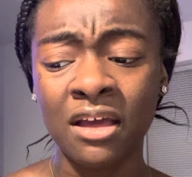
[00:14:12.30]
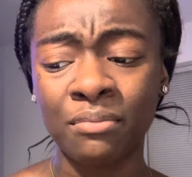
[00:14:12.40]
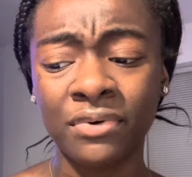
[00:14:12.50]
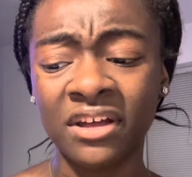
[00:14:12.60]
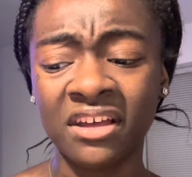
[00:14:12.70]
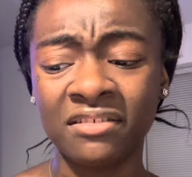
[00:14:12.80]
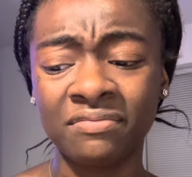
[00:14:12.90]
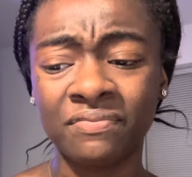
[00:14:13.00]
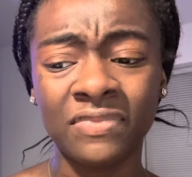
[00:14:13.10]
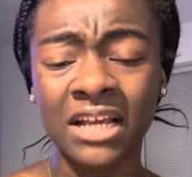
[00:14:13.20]
But
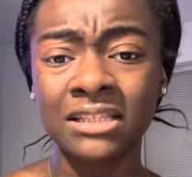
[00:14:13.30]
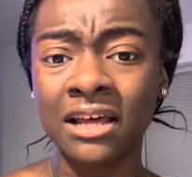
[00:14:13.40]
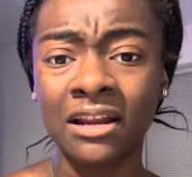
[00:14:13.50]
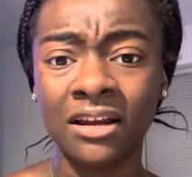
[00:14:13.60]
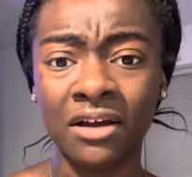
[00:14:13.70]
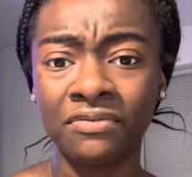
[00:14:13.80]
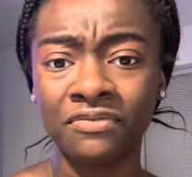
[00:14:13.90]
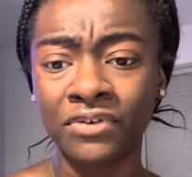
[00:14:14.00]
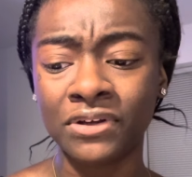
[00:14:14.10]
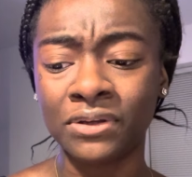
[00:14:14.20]
that's not enough
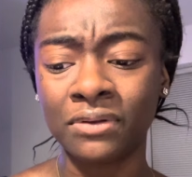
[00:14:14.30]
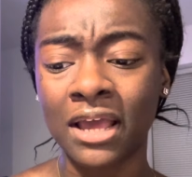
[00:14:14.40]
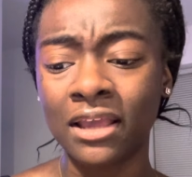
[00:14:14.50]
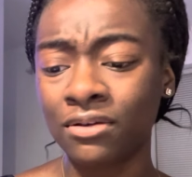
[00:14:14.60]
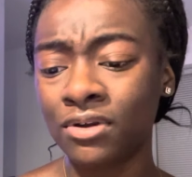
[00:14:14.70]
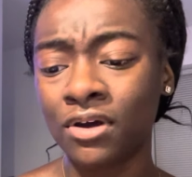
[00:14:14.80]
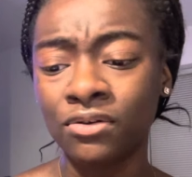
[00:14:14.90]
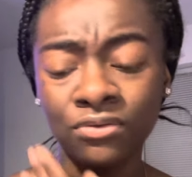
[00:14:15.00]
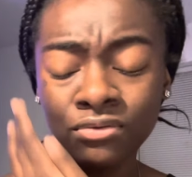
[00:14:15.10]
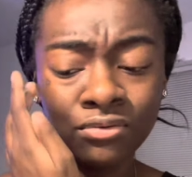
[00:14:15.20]
for you. Like, you know,
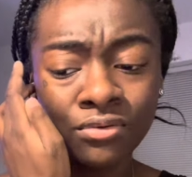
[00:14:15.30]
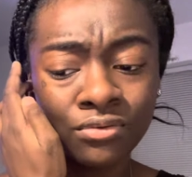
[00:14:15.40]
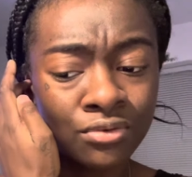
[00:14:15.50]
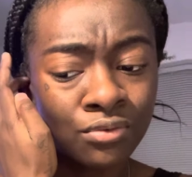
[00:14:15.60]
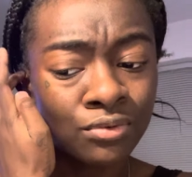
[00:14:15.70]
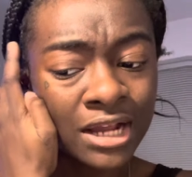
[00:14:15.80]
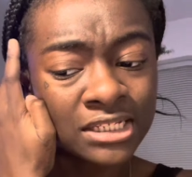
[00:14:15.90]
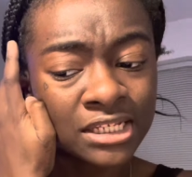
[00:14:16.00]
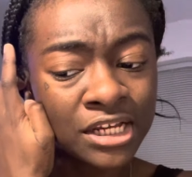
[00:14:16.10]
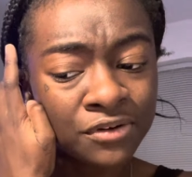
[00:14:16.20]
you you like
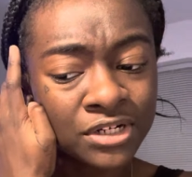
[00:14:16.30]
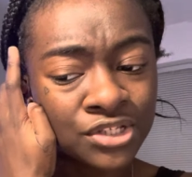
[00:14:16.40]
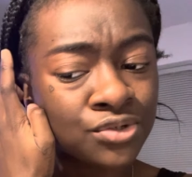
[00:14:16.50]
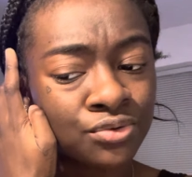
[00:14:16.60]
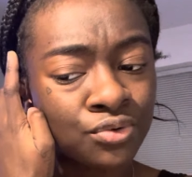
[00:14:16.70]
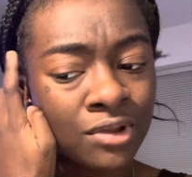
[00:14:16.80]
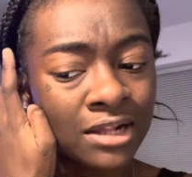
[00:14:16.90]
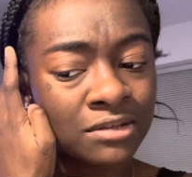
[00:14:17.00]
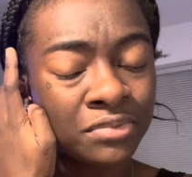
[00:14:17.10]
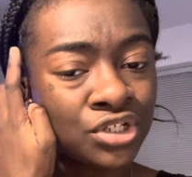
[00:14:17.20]
to hear it too. You
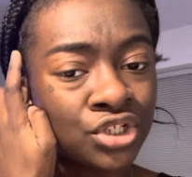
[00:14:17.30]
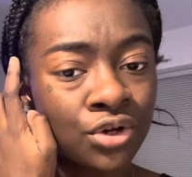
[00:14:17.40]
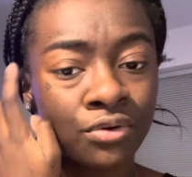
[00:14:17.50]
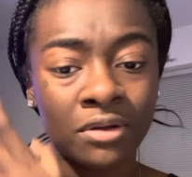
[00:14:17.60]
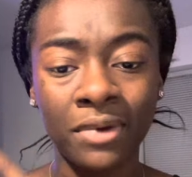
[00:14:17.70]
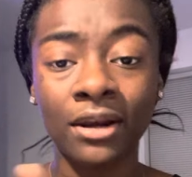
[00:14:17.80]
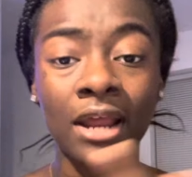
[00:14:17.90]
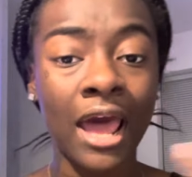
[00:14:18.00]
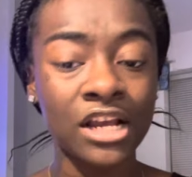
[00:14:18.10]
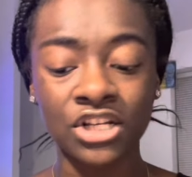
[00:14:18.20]
like to be shown about
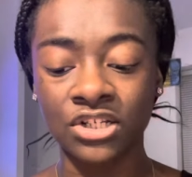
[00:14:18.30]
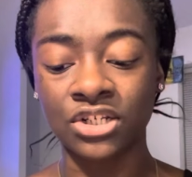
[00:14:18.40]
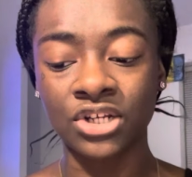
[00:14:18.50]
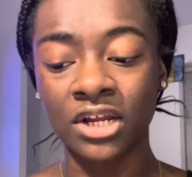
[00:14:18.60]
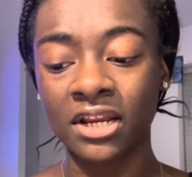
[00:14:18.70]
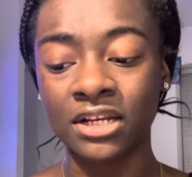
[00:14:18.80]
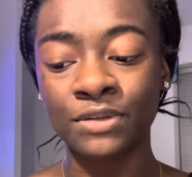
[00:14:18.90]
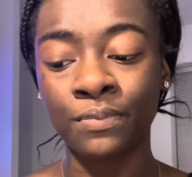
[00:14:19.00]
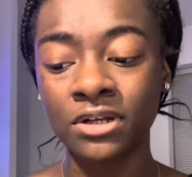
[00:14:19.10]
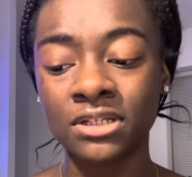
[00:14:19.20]
actions and shit. And this
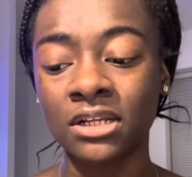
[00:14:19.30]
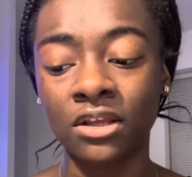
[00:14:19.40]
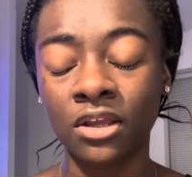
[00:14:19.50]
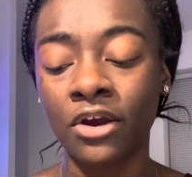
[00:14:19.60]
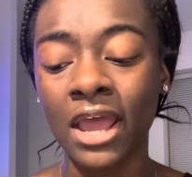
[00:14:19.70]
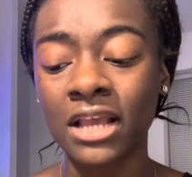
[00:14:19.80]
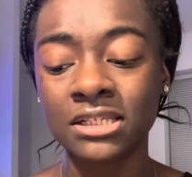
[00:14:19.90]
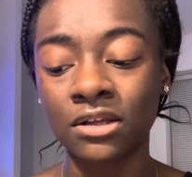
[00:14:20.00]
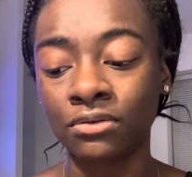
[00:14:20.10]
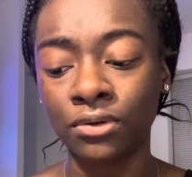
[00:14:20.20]
person, your ex,
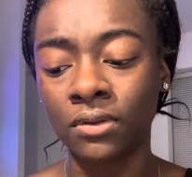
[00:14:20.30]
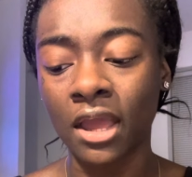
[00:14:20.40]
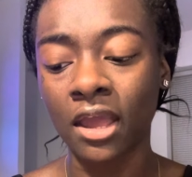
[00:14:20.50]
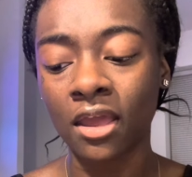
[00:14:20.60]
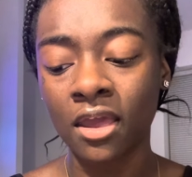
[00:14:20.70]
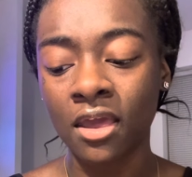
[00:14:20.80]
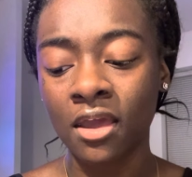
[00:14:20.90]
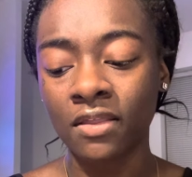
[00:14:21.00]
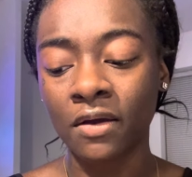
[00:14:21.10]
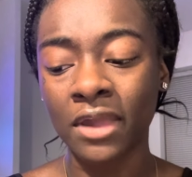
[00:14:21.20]
don't do that.
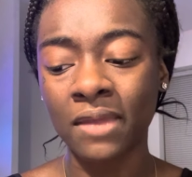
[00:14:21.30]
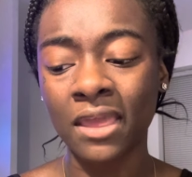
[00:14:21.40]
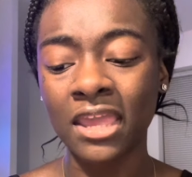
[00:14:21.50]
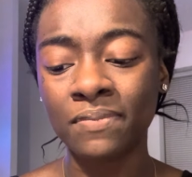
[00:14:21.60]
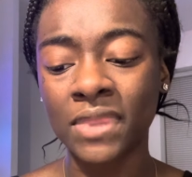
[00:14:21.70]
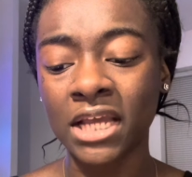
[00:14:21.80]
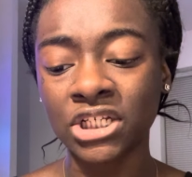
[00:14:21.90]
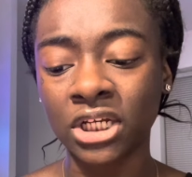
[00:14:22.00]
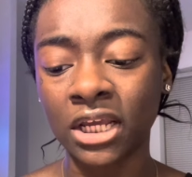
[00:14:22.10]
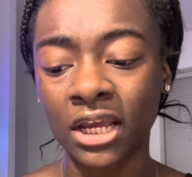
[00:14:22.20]
Okay, they keep that
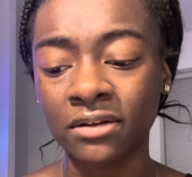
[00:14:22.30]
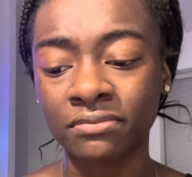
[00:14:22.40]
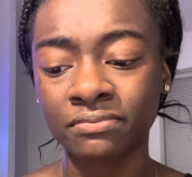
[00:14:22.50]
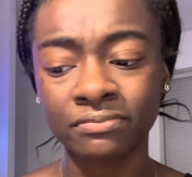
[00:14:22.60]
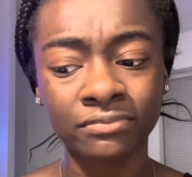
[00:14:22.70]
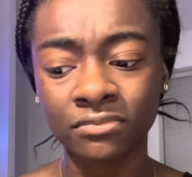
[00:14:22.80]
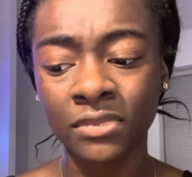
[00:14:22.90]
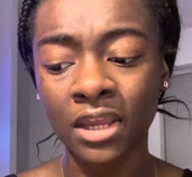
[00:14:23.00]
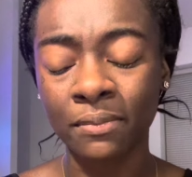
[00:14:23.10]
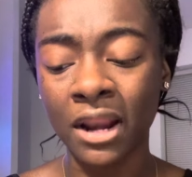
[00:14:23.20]
shit in
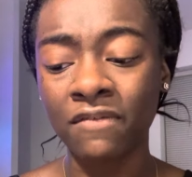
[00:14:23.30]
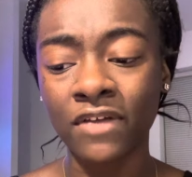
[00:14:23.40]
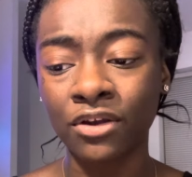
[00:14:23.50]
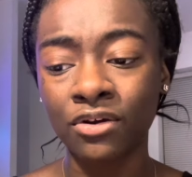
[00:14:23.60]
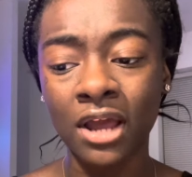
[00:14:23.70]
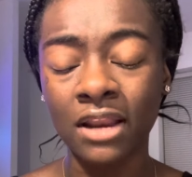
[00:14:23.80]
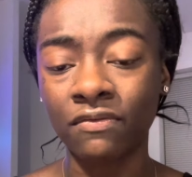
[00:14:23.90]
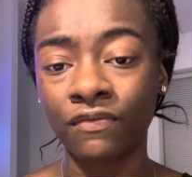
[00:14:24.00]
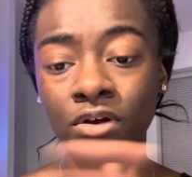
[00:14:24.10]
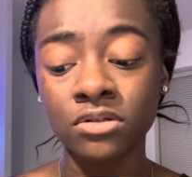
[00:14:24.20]
but I feel like you're not even
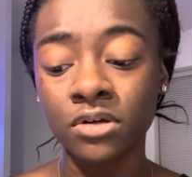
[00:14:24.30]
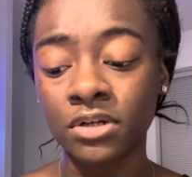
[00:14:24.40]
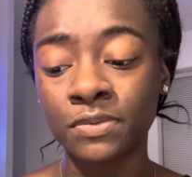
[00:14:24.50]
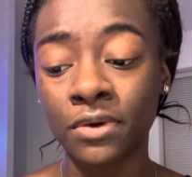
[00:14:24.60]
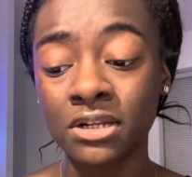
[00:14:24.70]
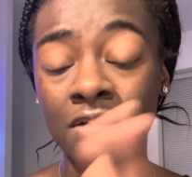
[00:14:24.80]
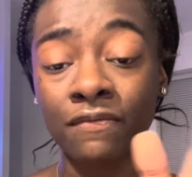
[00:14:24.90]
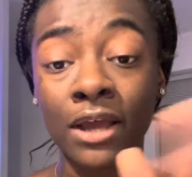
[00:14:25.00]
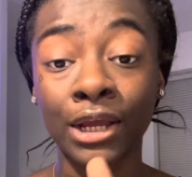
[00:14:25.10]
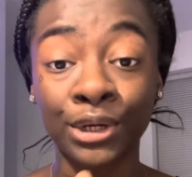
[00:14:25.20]
focused on this person. I feel
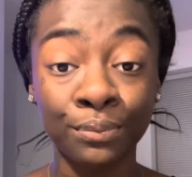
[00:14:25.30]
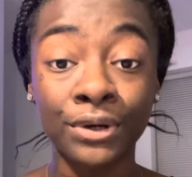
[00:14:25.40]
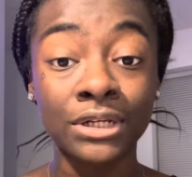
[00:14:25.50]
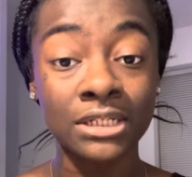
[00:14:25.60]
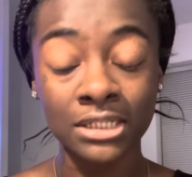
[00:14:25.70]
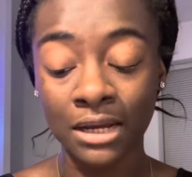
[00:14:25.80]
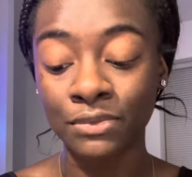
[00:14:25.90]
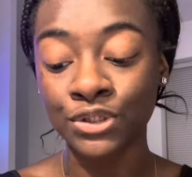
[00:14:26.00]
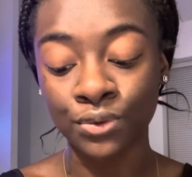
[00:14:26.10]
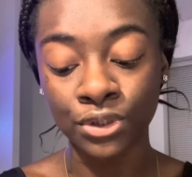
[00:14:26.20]
like a new person's
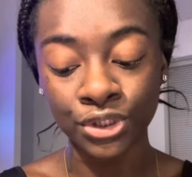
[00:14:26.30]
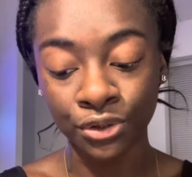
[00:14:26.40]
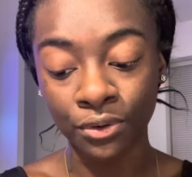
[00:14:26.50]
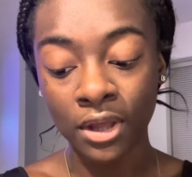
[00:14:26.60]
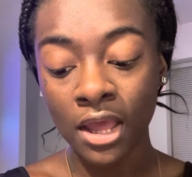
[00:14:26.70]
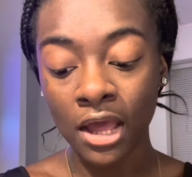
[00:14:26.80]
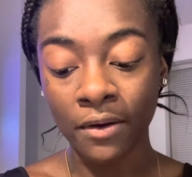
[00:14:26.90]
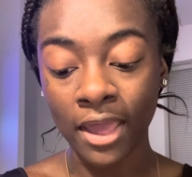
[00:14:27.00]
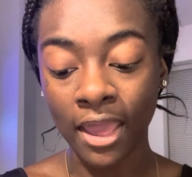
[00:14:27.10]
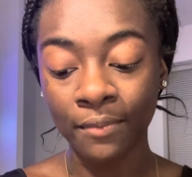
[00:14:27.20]
coming towards you.
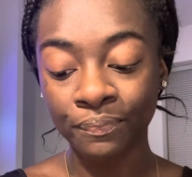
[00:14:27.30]
Okay?